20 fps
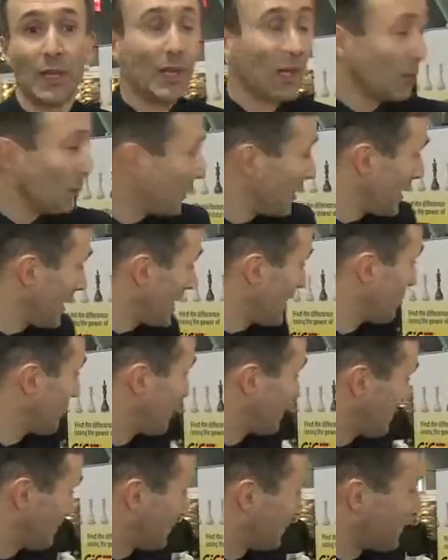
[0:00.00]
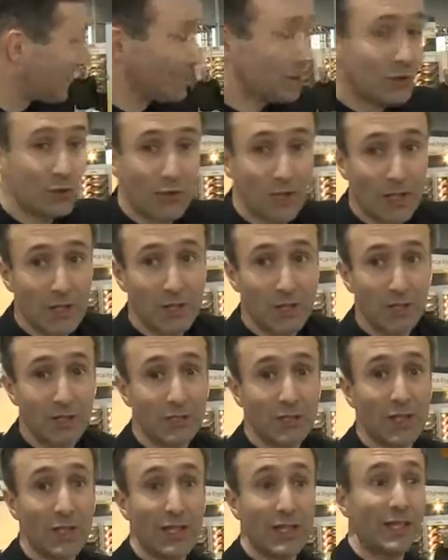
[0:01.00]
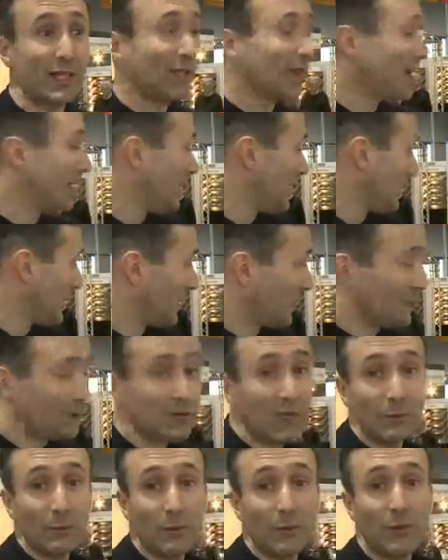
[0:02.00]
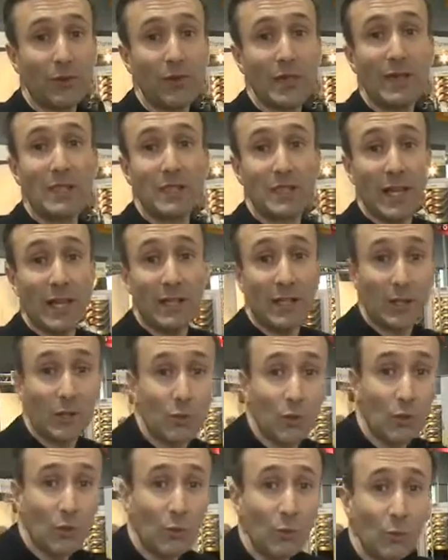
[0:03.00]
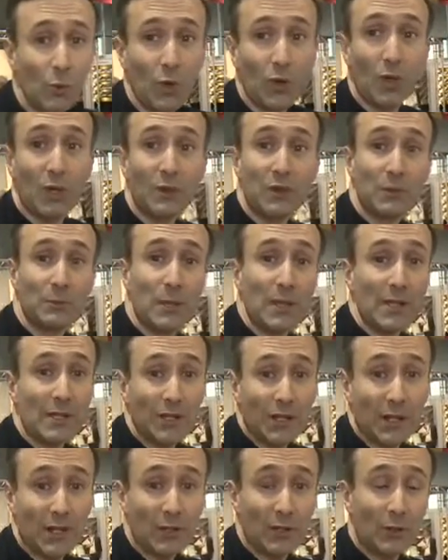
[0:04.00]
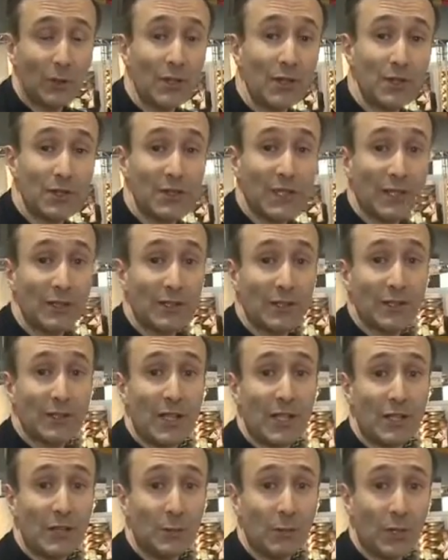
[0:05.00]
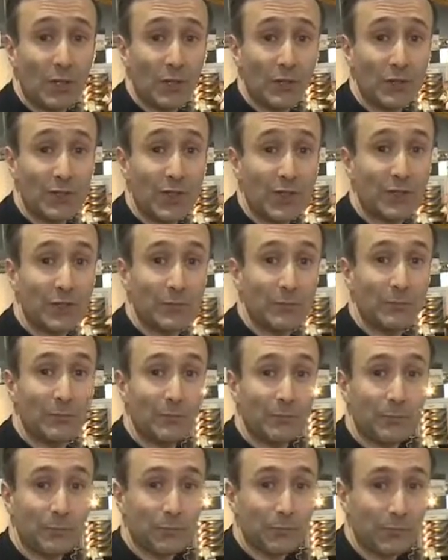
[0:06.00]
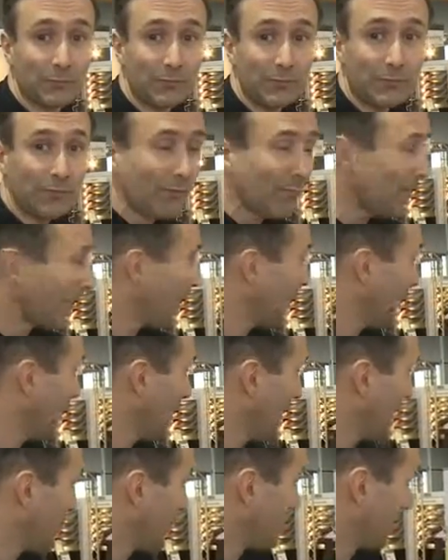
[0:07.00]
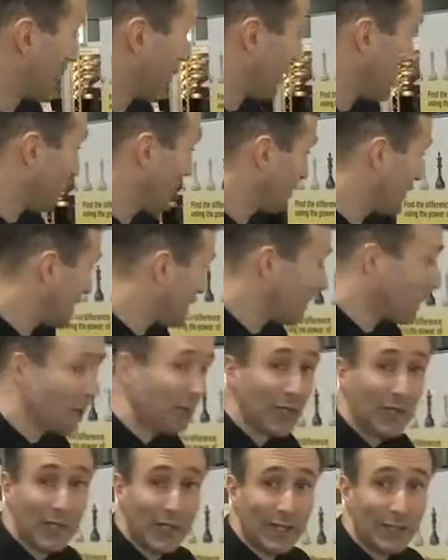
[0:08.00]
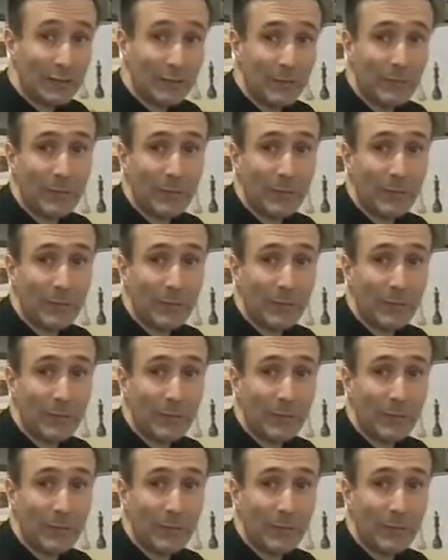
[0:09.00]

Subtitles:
and we have demonstrations here of some of the technical work that's been going on in the standardization process. The first demo here